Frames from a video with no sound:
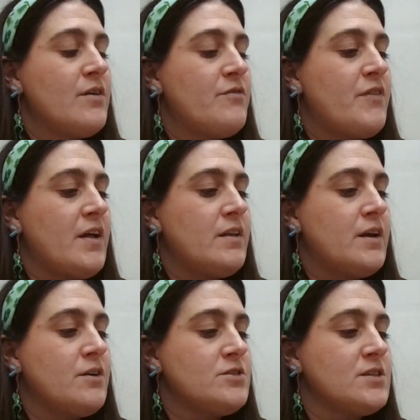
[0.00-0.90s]
fell
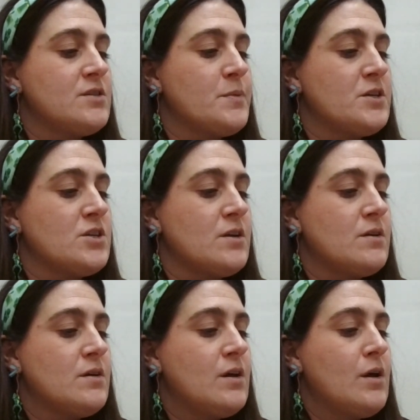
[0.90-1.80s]
under
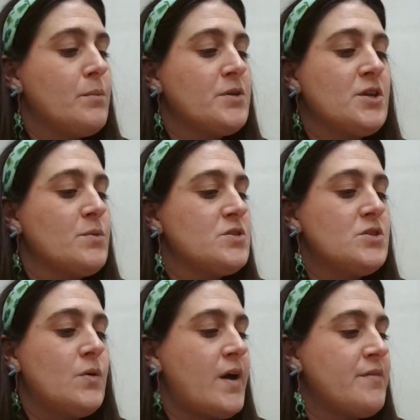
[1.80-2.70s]
suspicion, but there was
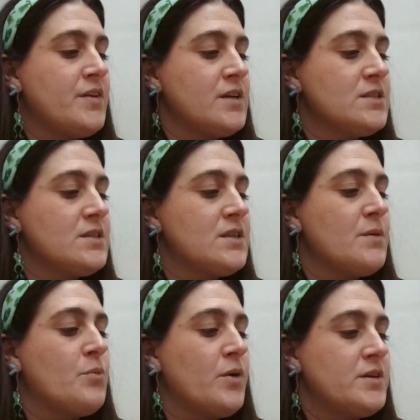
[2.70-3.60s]
no evidence
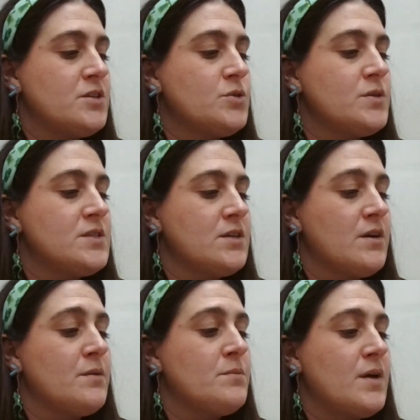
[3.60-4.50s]
that pointed to
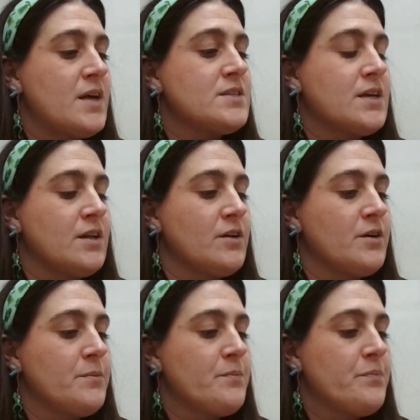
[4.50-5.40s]
him as a killer.